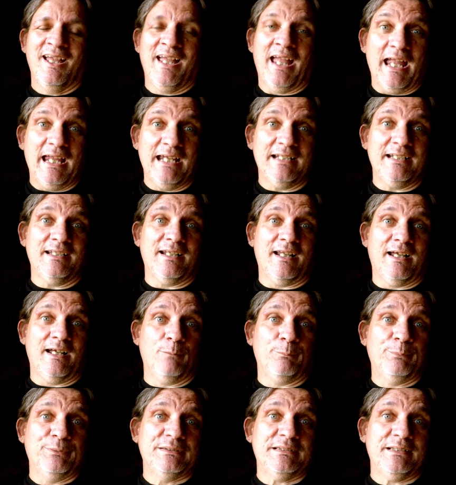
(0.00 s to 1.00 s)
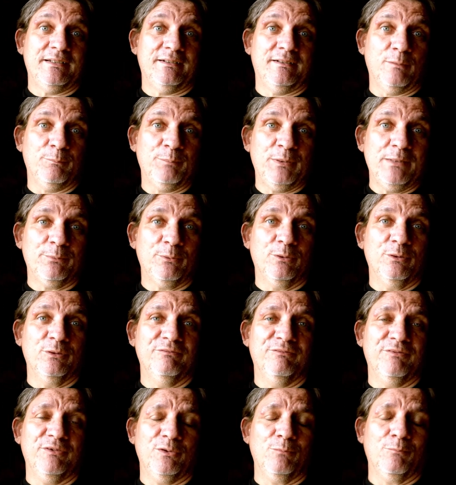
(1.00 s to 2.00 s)
89% of the people who
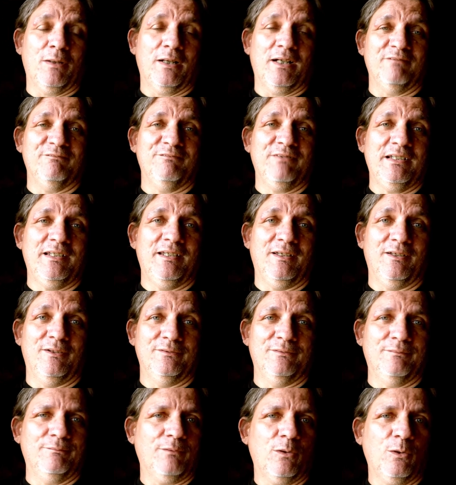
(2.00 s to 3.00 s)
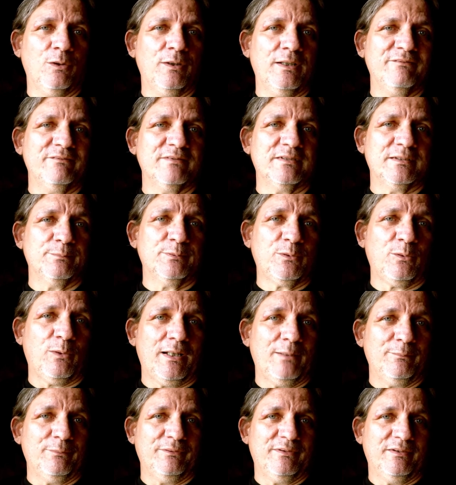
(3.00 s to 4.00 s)
view my videos aren't even
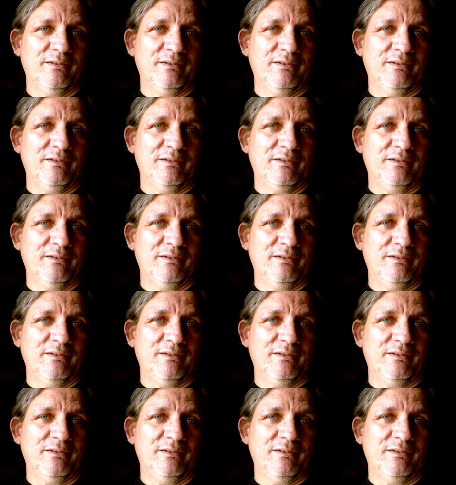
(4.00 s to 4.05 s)
subscribers.